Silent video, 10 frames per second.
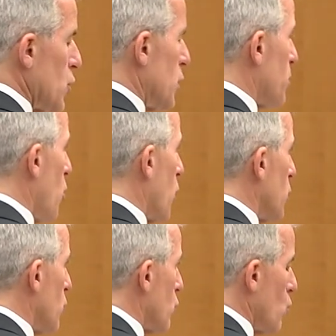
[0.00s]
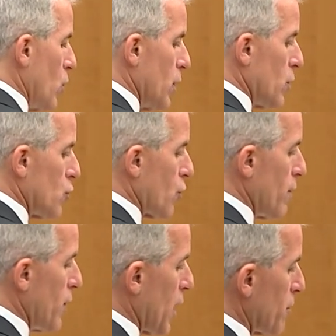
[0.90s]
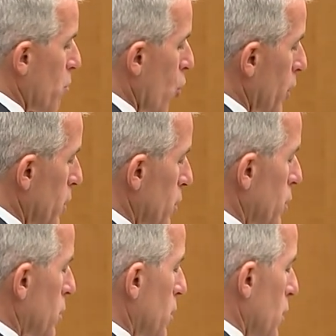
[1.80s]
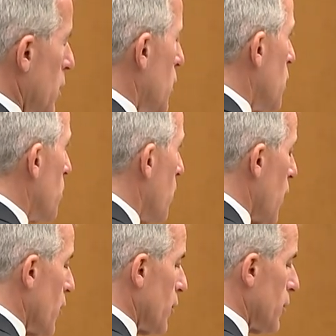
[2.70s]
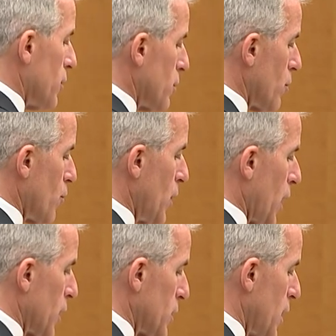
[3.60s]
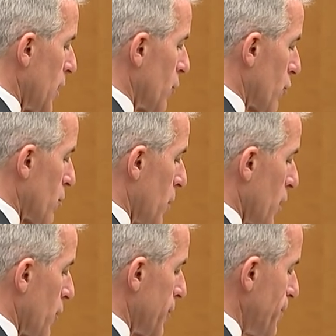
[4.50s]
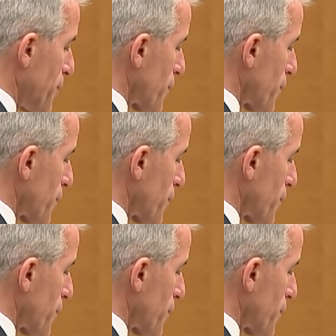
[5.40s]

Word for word: She is partnered with Travion Martin's mother, Breonna Taylor's mother,